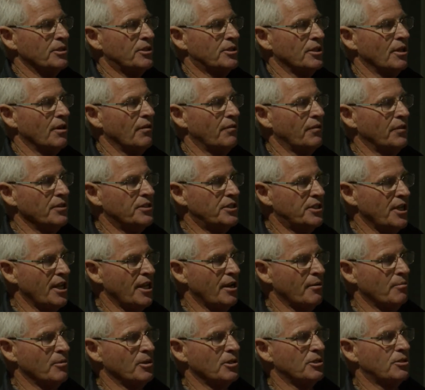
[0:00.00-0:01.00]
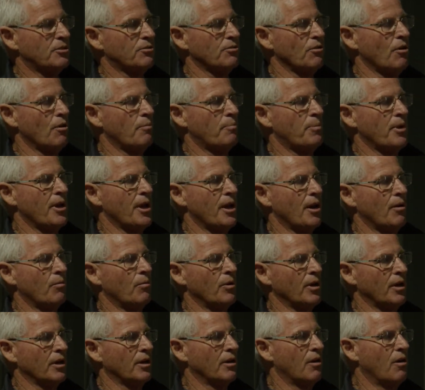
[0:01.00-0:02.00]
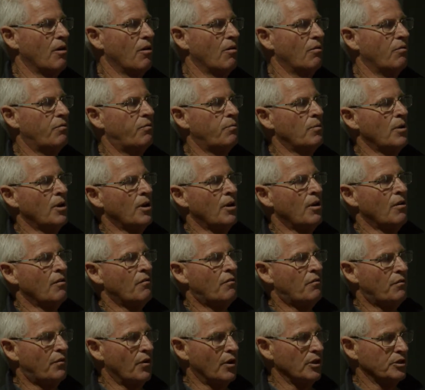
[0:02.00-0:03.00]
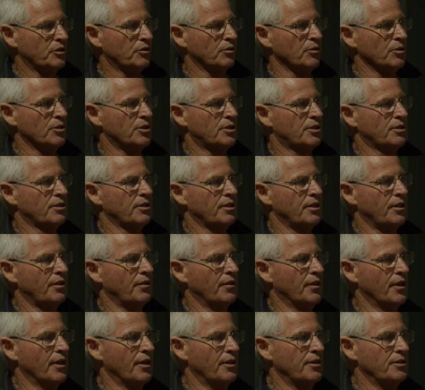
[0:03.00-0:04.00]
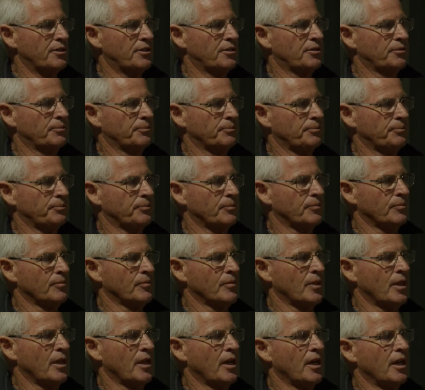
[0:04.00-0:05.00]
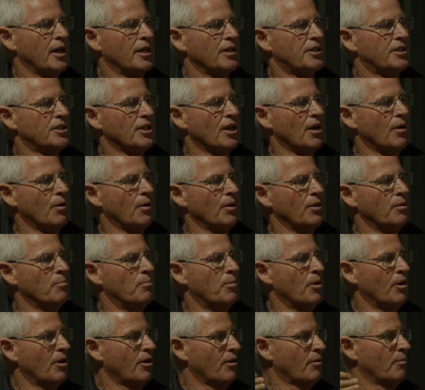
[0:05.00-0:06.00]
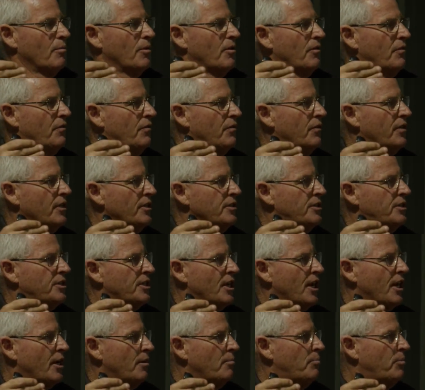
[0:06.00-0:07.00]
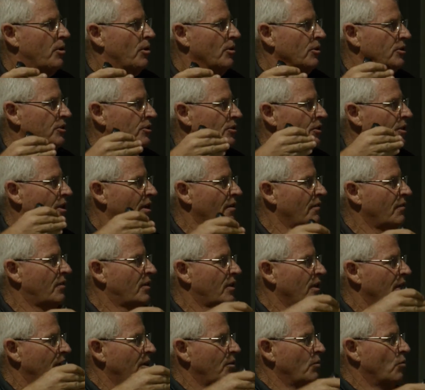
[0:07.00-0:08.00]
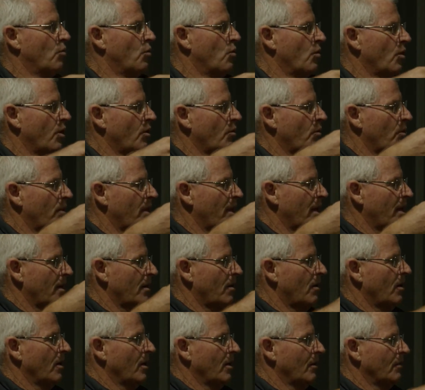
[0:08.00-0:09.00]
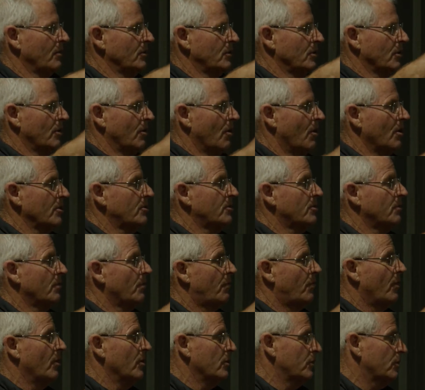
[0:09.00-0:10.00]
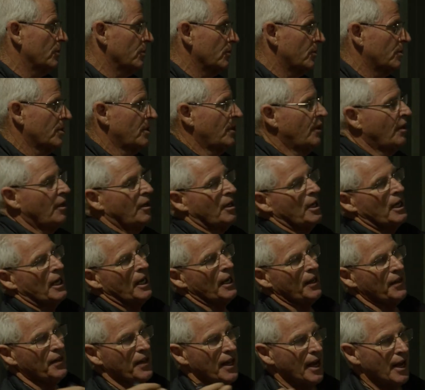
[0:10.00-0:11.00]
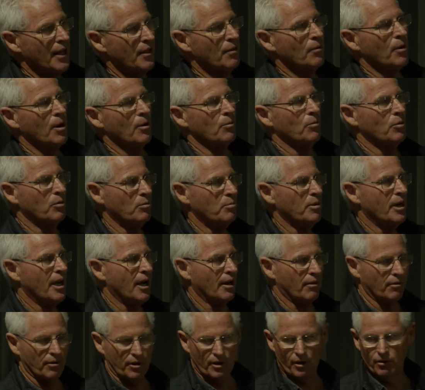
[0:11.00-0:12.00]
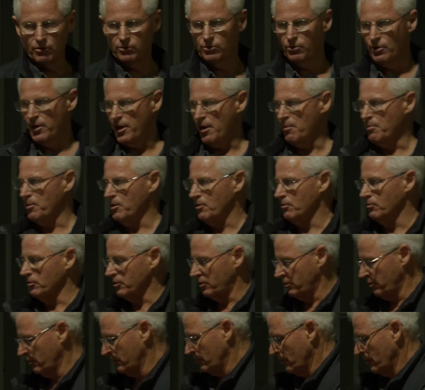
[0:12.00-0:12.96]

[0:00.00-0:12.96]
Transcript: So if the sediments drop out, we can hold phosphorus in these. And so at the bottom of these chain of ponds, you'll have clean water without high levels of nitrogen and phosphorus. And the other one would be agricultural chemicals.